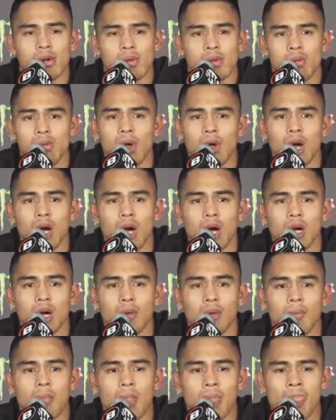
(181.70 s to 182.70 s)

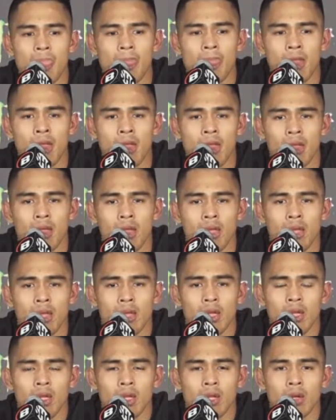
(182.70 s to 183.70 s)
Um,
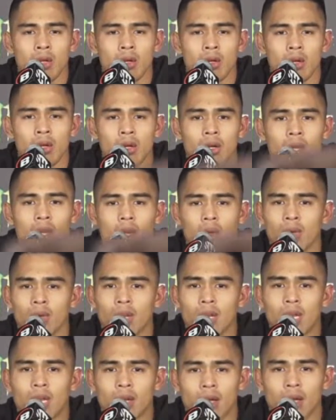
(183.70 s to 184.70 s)
not
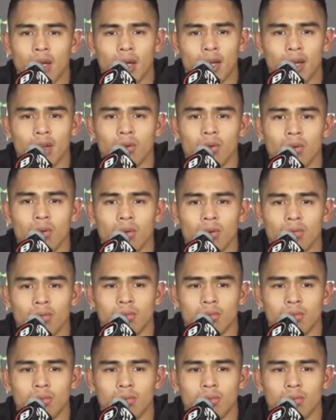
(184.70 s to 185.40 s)
really. I knew.